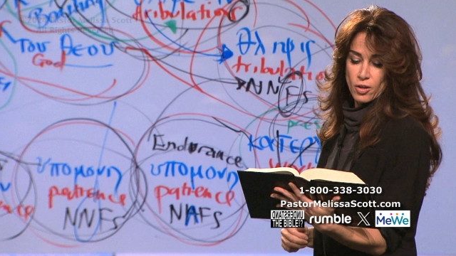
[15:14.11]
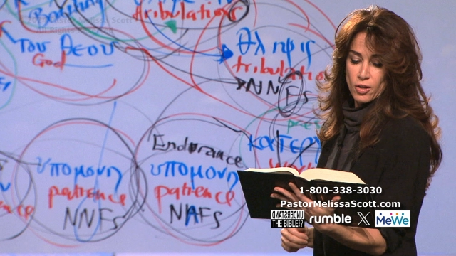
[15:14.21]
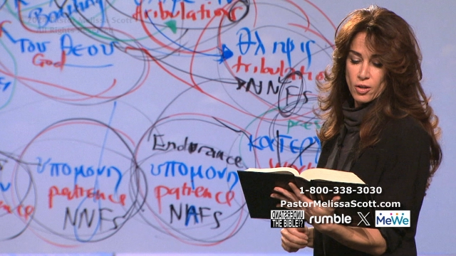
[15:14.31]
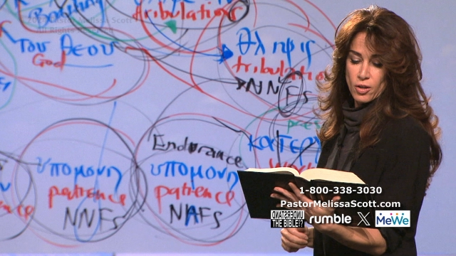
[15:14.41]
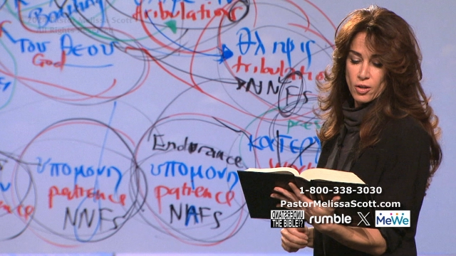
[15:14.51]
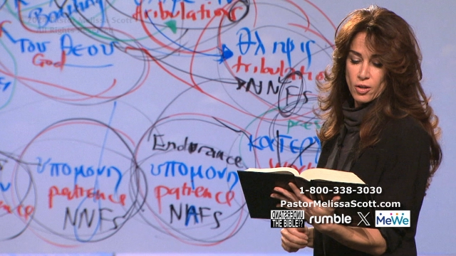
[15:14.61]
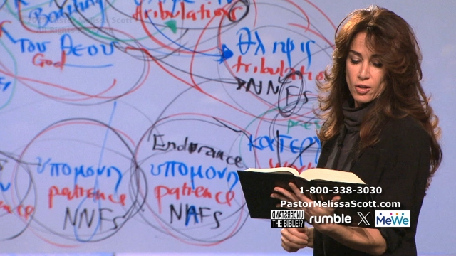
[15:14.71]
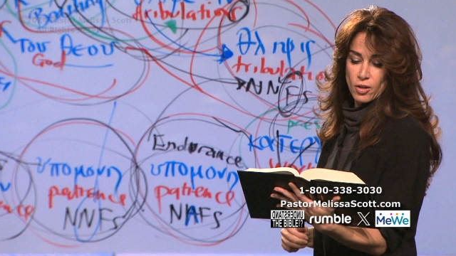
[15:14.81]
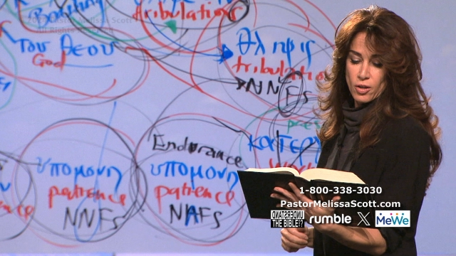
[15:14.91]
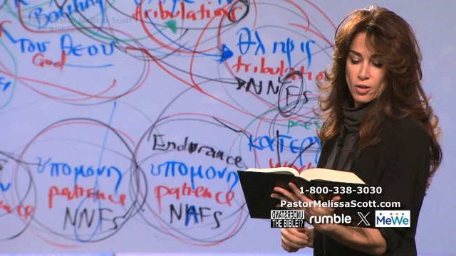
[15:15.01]

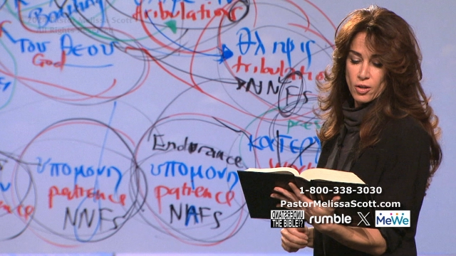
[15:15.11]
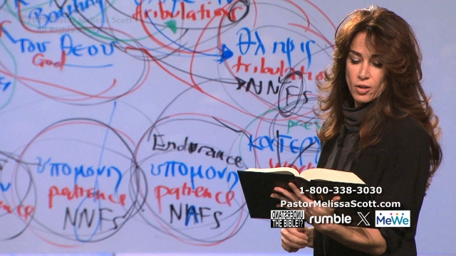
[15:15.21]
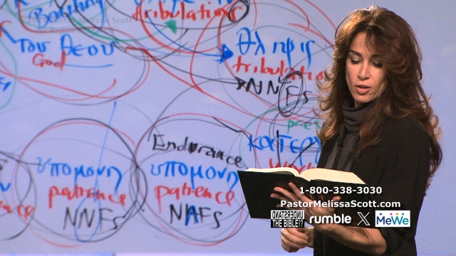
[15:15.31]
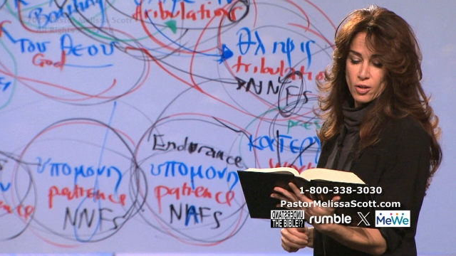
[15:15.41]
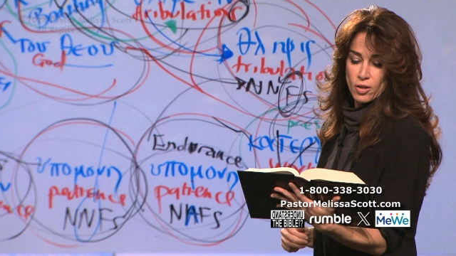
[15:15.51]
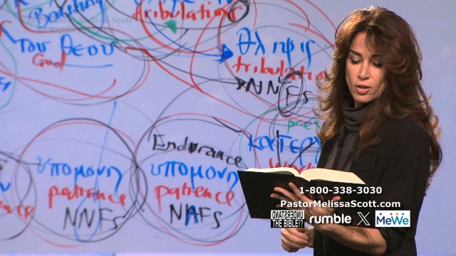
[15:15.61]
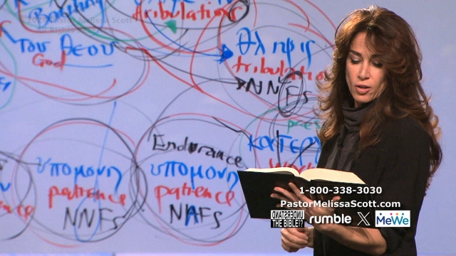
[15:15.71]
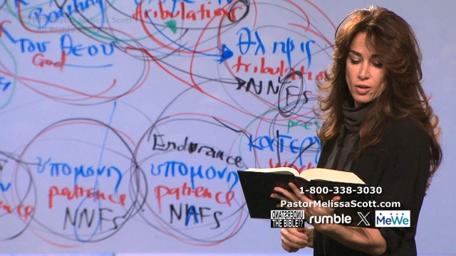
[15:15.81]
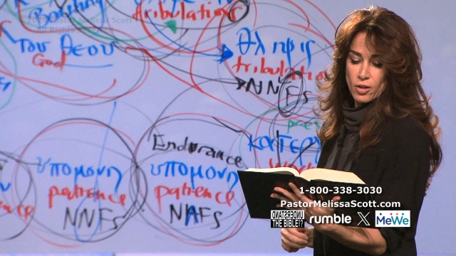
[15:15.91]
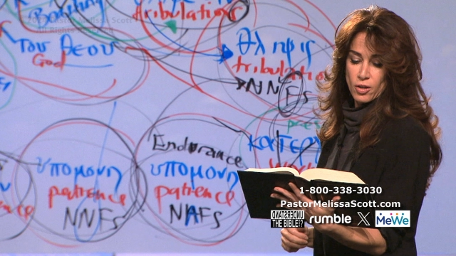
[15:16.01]

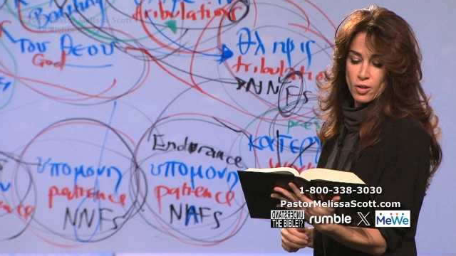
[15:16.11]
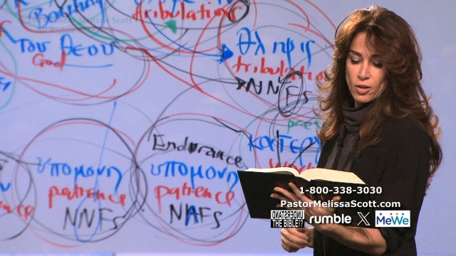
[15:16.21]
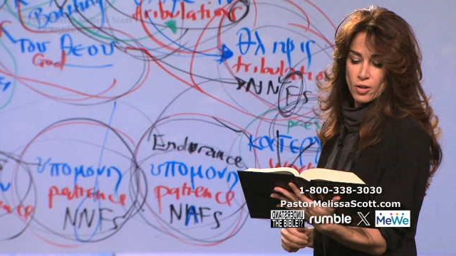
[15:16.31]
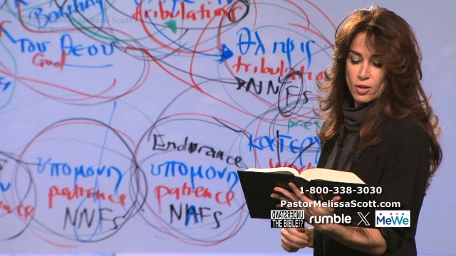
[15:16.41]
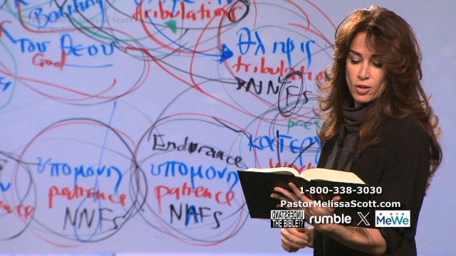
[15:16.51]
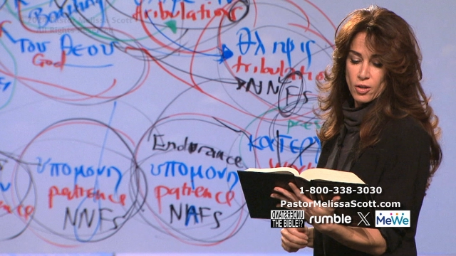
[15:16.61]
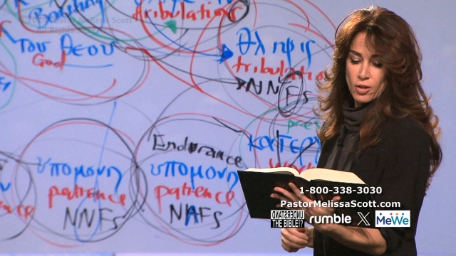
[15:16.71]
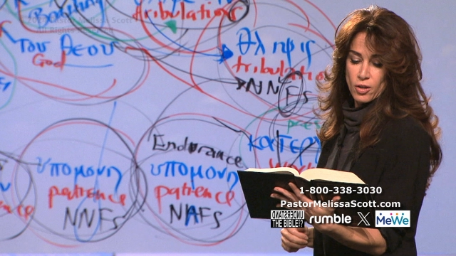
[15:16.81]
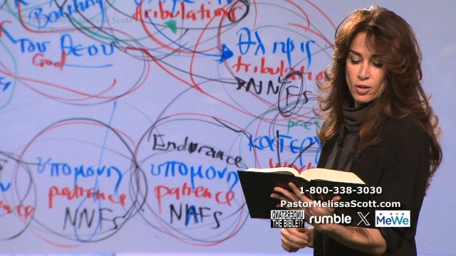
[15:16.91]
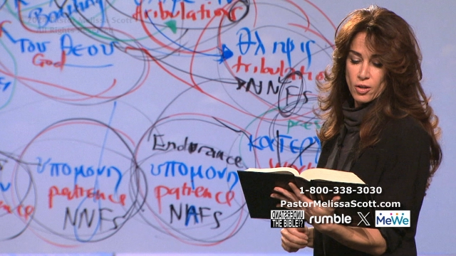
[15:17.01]

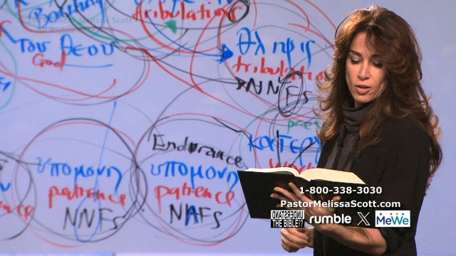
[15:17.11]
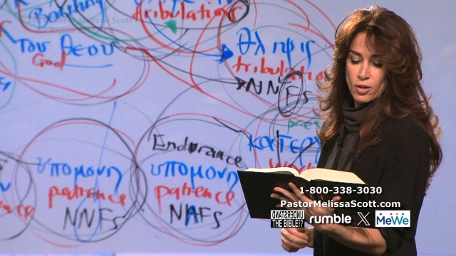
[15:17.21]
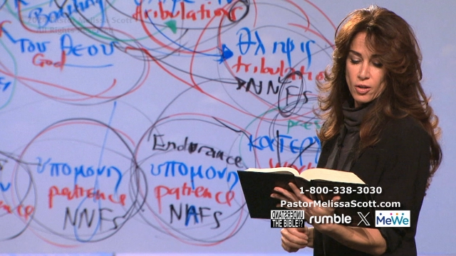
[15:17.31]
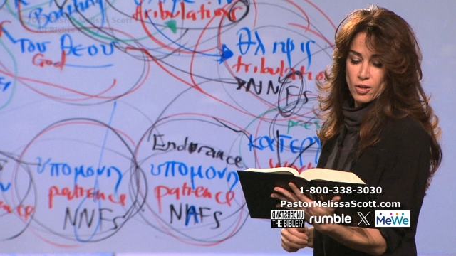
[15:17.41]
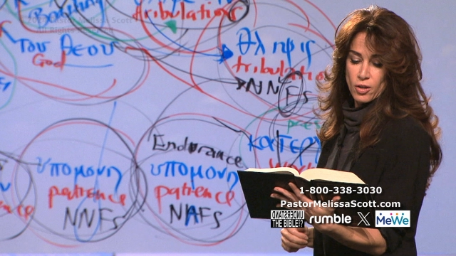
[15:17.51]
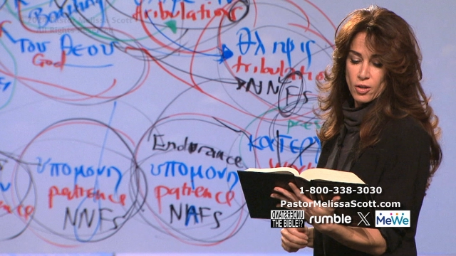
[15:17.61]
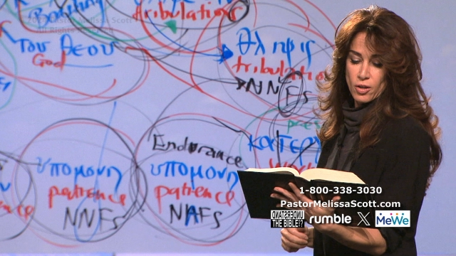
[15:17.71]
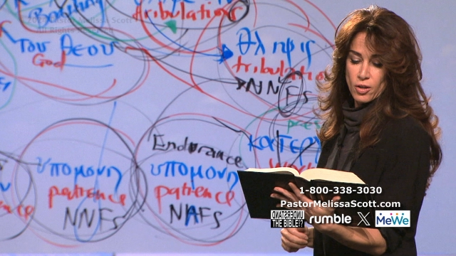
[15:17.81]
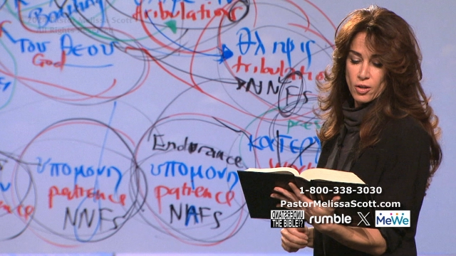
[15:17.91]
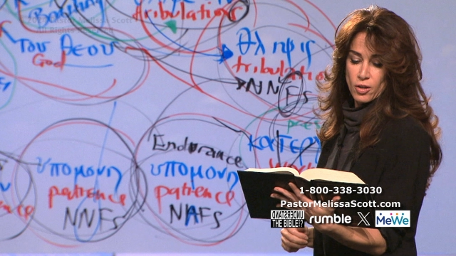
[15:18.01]

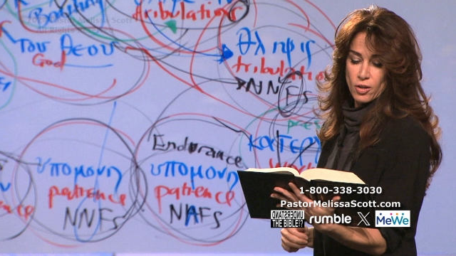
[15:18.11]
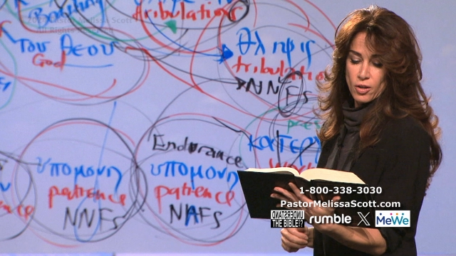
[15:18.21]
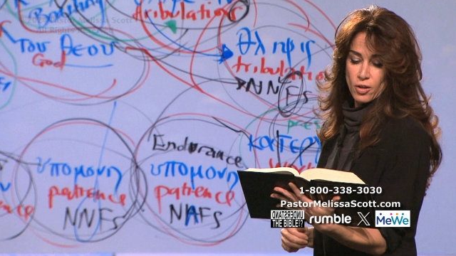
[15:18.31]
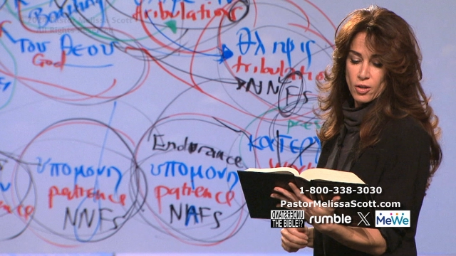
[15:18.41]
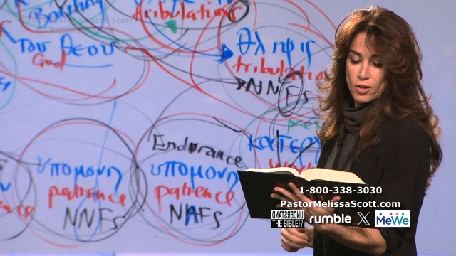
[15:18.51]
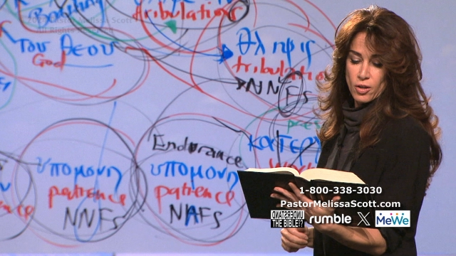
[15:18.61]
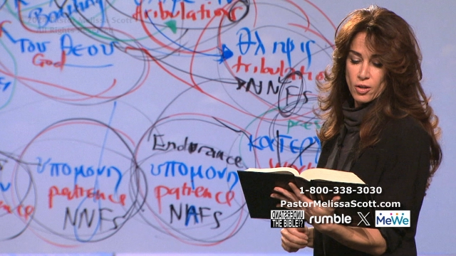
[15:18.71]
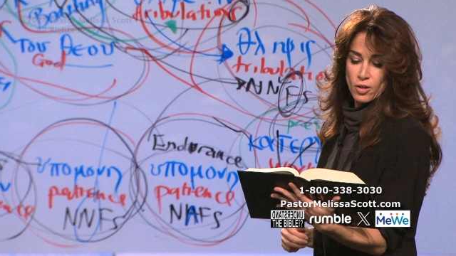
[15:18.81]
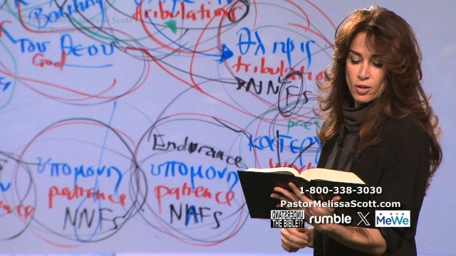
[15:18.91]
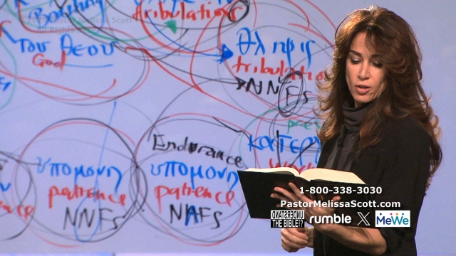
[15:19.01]

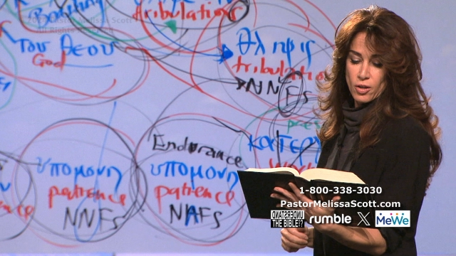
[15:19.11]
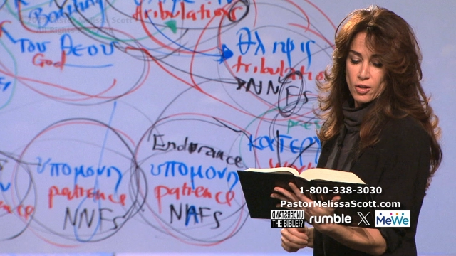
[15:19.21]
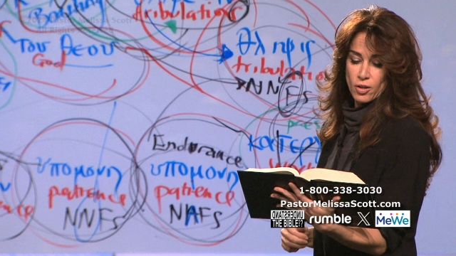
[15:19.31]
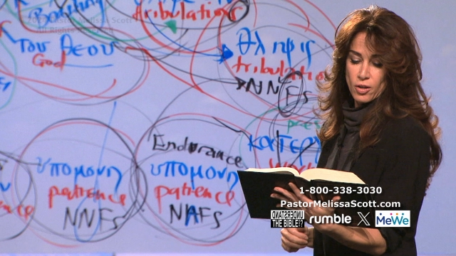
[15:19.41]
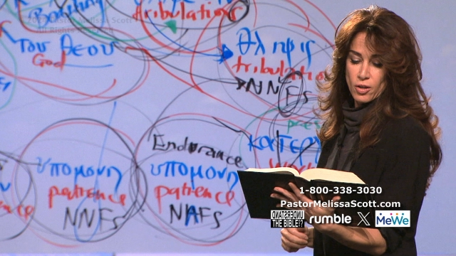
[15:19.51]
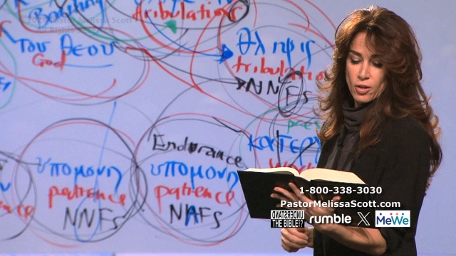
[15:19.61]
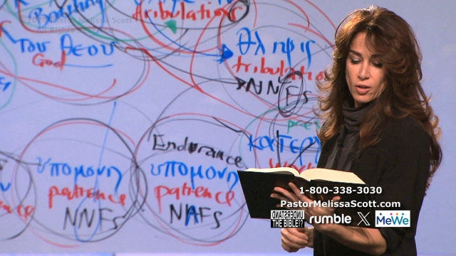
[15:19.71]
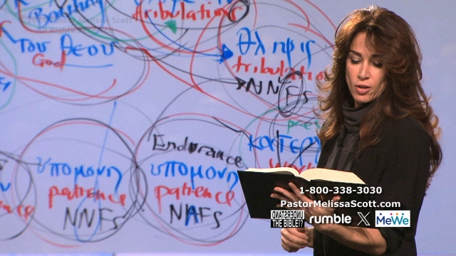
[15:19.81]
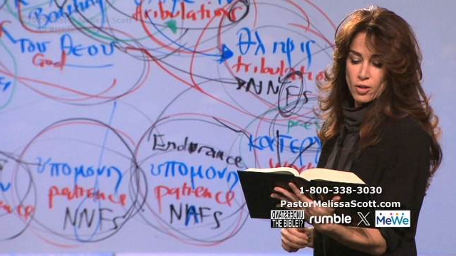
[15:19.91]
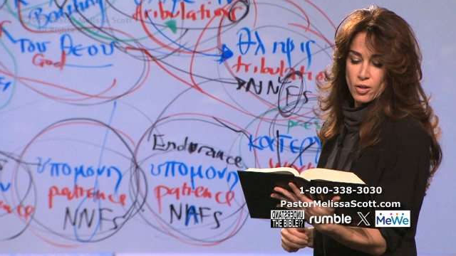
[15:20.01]

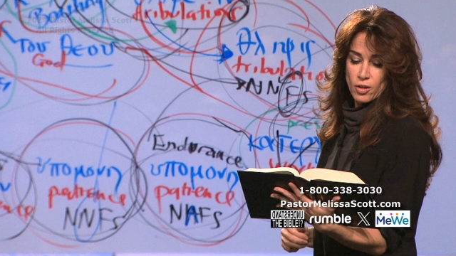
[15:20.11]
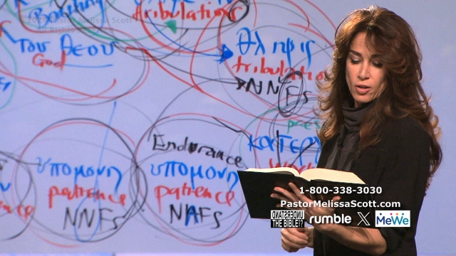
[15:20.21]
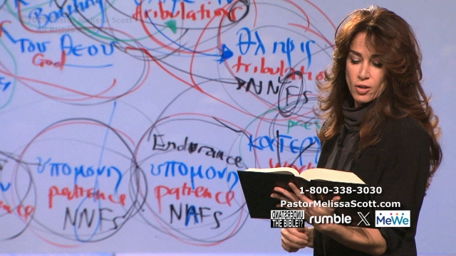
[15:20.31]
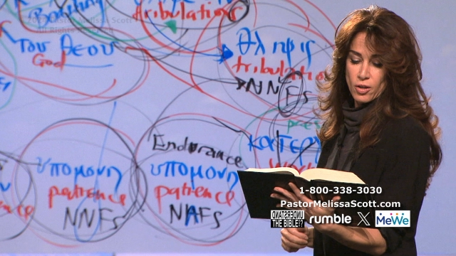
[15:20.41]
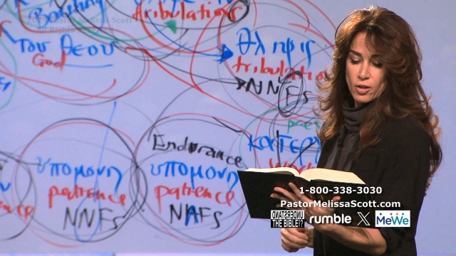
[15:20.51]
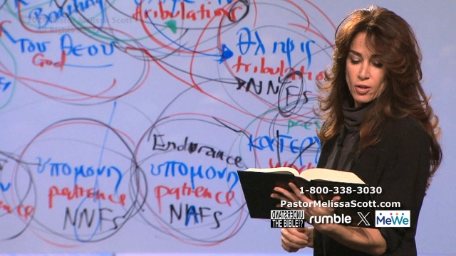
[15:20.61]
The face doesn't move, so there is nothing to read.